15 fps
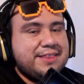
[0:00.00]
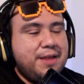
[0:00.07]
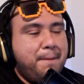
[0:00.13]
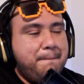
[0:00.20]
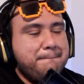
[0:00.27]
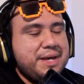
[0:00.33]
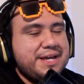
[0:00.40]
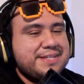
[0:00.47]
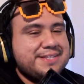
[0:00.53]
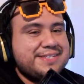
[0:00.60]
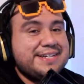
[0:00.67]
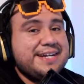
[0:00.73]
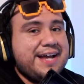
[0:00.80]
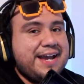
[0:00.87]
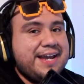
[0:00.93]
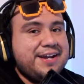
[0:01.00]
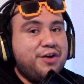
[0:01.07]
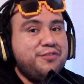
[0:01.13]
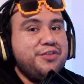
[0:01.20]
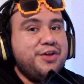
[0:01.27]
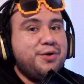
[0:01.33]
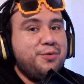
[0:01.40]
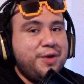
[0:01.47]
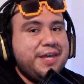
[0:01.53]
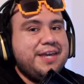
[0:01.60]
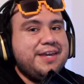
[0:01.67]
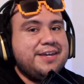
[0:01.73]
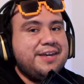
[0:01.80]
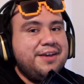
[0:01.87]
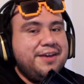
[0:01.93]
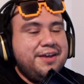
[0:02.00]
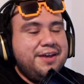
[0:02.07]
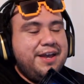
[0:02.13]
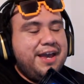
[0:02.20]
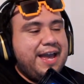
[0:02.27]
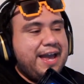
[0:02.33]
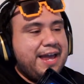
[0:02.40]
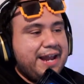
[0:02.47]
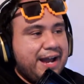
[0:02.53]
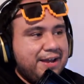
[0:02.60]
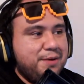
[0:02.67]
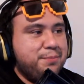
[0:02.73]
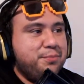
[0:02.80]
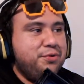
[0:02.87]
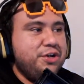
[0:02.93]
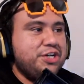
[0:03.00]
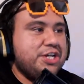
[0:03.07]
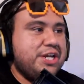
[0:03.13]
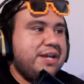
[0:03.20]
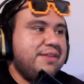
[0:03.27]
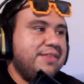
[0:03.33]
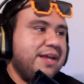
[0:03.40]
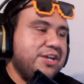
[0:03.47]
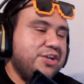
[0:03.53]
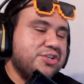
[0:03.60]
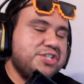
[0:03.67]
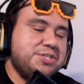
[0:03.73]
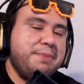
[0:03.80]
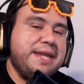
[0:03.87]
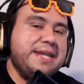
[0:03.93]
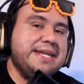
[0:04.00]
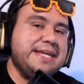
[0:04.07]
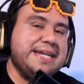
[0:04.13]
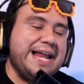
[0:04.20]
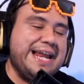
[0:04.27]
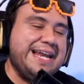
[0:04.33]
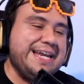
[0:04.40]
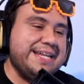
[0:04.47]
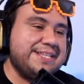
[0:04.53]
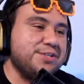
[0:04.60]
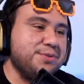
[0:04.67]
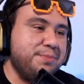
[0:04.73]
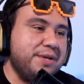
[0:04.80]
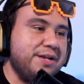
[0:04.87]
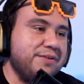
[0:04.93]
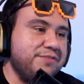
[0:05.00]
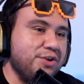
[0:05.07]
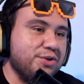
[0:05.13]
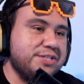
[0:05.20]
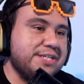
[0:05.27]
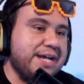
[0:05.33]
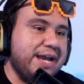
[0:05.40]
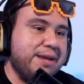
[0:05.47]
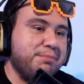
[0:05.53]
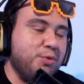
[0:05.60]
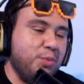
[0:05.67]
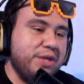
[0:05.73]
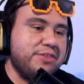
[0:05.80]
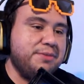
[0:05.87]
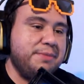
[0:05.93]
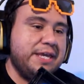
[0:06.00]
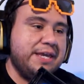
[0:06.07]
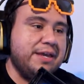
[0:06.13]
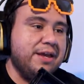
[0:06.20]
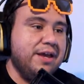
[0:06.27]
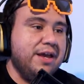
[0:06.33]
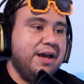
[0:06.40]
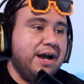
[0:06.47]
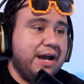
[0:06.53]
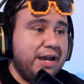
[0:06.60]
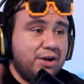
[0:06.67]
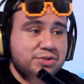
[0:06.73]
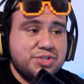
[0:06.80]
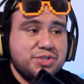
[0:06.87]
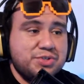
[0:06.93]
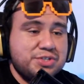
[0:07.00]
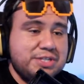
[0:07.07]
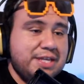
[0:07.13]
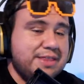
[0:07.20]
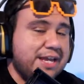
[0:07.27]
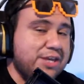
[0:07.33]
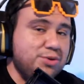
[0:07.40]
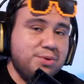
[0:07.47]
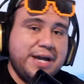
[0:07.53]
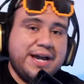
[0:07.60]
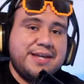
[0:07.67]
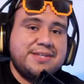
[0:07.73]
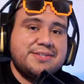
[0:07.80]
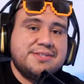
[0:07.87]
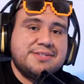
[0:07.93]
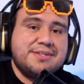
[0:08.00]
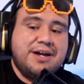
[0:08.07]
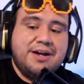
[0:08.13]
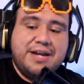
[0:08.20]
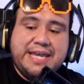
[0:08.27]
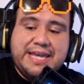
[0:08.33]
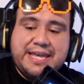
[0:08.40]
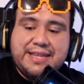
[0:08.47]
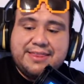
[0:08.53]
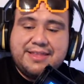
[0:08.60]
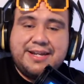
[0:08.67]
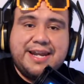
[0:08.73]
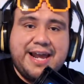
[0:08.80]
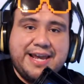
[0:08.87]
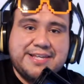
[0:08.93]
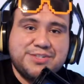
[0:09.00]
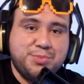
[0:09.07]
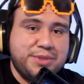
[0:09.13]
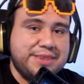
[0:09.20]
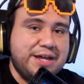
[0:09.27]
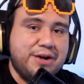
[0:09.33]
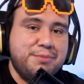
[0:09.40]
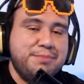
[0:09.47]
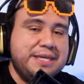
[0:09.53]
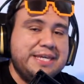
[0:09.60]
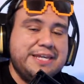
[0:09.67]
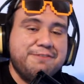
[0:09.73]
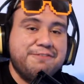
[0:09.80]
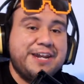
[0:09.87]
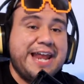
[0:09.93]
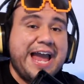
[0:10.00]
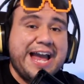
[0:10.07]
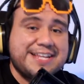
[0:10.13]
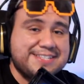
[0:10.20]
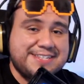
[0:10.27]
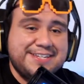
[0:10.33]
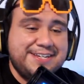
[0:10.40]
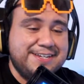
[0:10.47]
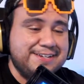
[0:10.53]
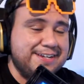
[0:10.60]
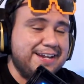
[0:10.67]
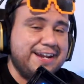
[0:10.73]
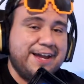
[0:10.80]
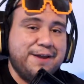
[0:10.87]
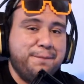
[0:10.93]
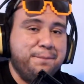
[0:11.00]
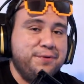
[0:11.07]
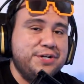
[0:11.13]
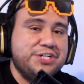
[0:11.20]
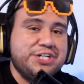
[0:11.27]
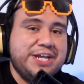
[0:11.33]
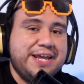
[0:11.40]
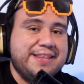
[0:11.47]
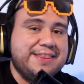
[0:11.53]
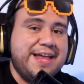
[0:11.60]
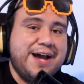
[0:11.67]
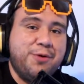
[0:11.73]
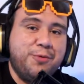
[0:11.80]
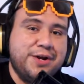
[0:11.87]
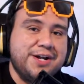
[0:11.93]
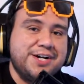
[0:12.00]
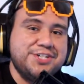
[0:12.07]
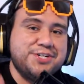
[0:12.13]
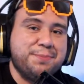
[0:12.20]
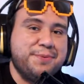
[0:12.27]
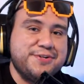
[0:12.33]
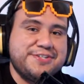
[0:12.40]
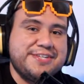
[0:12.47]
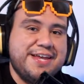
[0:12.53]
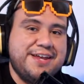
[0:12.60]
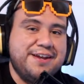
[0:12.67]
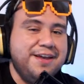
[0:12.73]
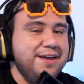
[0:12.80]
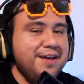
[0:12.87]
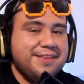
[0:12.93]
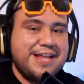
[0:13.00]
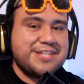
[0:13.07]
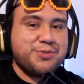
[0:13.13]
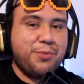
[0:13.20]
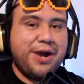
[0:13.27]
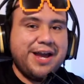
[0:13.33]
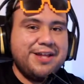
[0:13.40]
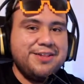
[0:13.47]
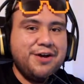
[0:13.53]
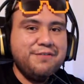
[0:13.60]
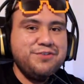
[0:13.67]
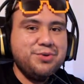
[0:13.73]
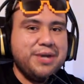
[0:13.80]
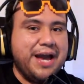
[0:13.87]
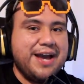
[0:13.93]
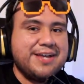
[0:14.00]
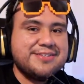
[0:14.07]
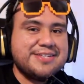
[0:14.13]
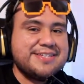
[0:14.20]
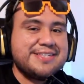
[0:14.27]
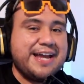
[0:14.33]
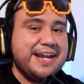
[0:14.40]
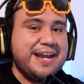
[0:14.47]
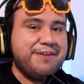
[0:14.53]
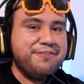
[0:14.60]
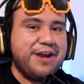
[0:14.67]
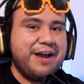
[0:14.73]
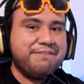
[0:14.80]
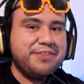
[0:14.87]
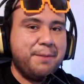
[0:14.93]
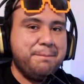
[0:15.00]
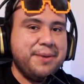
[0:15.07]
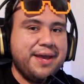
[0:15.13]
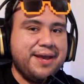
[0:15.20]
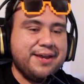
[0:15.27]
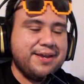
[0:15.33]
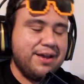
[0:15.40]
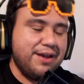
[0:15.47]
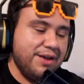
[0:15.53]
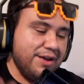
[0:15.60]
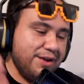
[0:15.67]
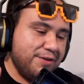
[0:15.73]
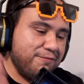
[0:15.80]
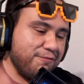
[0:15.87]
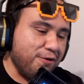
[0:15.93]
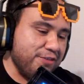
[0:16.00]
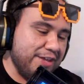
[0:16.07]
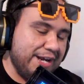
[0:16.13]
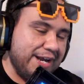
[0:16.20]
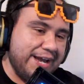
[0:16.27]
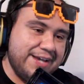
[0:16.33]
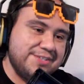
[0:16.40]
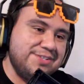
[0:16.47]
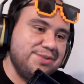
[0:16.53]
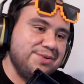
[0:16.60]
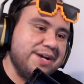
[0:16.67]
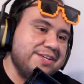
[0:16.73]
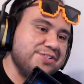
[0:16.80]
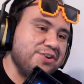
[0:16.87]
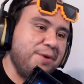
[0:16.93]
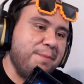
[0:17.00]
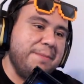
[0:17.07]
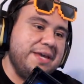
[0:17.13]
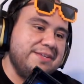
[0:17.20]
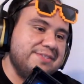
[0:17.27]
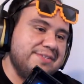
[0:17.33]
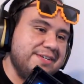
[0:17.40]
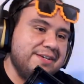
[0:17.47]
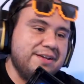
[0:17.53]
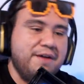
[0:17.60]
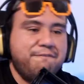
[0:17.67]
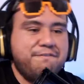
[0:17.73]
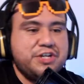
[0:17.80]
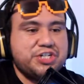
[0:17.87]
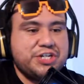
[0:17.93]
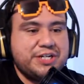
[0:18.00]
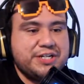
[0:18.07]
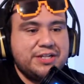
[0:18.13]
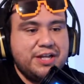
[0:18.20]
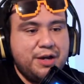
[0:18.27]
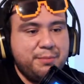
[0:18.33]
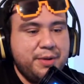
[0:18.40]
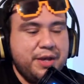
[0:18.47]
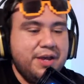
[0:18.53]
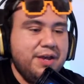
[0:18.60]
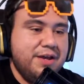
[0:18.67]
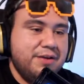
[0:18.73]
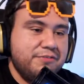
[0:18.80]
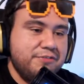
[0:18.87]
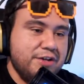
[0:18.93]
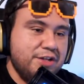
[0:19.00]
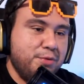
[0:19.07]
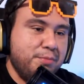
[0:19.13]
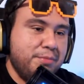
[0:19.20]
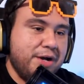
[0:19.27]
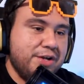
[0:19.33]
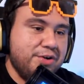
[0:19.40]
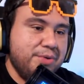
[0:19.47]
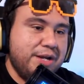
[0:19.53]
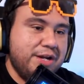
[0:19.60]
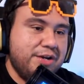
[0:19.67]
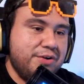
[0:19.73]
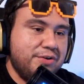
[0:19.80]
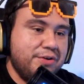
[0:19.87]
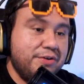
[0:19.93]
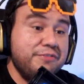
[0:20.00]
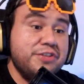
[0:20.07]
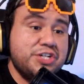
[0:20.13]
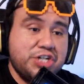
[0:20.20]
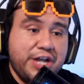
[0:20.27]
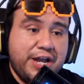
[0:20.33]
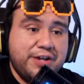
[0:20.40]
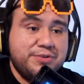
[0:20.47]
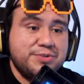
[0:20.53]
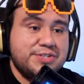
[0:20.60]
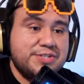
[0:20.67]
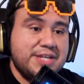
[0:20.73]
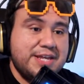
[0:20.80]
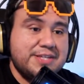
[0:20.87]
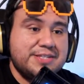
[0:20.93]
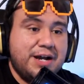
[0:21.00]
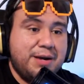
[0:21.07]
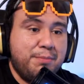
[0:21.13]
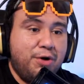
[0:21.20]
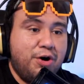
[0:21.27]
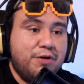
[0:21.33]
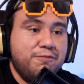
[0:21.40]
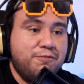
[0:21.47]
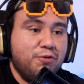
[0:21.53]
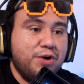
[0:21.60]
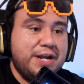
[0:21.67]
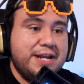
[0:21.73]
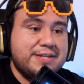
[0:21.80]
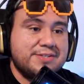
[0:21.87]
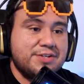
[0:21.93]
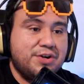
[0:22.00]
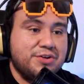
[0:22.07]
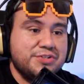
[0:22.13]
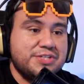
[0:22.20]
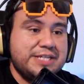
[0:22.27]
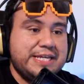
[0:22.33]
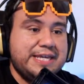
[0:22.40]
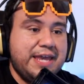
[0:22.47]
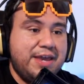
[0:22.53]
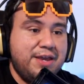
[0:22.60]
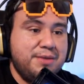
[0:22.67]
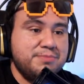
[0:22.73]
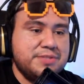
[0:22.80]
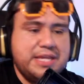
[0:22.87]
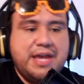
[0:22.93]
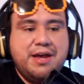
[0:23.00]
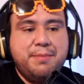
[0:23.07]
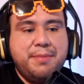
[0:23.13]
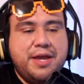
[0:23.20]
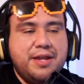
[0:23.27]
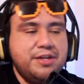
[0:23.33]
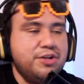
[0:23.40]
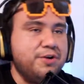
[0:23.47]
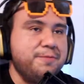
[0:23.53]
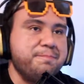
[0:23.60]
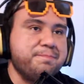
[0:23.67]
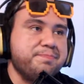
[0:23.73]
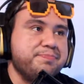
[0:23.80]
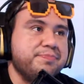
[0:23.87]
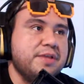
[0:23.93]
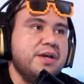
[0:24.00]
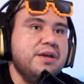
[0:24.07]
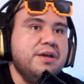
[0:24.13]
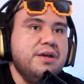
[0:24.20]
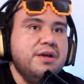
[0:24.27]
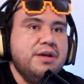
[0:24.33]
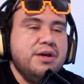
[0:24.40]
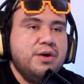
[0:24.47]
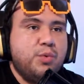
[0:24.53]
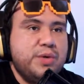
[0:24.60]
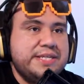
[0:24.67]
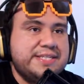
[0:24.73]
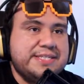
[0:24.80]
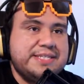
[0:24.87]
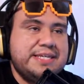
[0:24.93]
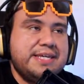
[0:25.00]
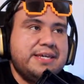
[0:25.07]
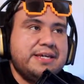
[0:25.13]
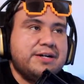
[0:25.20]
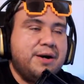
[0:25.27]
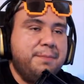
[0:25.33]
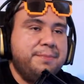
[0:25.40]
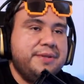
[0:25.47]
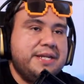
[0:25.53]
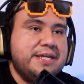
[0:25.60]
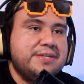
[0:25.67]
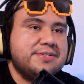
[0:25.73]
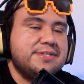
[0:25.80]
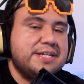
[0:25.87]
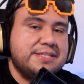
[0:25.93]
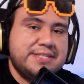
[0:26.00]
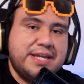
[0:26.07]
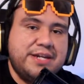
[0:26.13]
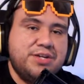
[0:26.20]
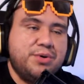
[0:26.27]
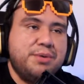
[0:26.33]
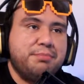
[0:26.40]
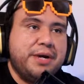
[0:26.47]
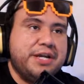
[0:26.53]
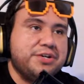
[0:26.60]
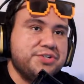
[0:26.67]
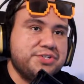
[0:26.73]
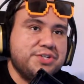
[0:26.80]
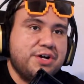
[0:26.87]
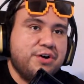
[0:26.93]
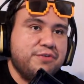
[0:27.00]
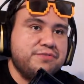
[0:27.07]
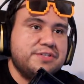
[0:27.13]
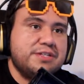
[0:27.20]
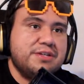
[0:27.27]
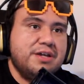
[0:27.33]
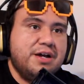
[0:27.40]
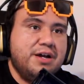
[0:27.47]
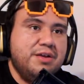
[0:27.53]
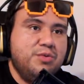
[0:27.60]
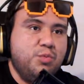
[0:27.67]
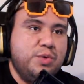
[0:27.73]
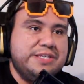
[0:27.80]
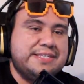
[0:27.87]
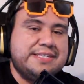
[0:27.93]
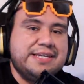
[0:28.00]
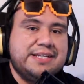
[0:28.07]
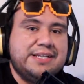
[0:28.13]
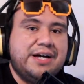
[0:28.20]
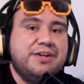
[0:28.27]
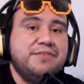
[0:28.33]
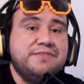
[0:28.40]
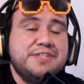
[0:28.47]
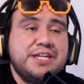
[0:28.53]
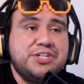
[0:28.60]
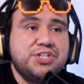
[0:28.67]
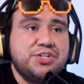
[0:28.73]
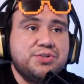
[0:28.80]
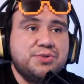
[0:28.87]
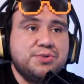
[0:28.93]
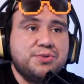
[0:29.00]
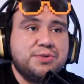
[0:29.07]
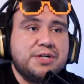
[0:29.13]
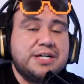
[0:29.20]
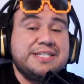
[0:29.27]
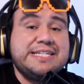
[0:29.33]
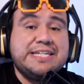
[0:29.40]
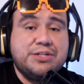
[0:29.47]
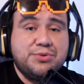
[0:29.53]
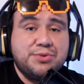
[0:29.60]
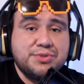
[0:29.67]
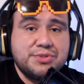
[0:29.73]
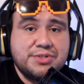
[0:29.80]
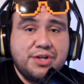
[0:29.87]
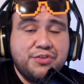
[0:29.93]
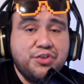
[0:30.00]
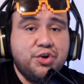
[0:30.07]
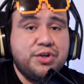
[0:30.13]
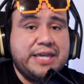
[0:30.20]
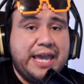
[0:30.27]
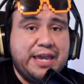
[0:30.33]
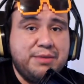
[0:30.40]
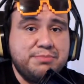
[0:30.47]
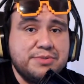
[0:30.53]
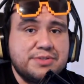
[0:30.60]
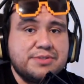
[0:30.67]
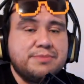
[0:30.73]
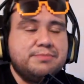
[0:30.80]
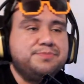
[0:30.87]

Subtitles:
the best night of the week. And I appreciate that you're spending a little bit of your time with me. I also see that you guys hit the likes without me even asking, and I appreciate that 100%. That's why I love you guys, because I never have to beg for the likes. You guys are amazing. Fishing Club, fellow moderator of the channel, says, I'm all for less costly games. Yeah, man, you know, we see companies, Nintendo and Microsoft, we see a lot of digital deals on their games,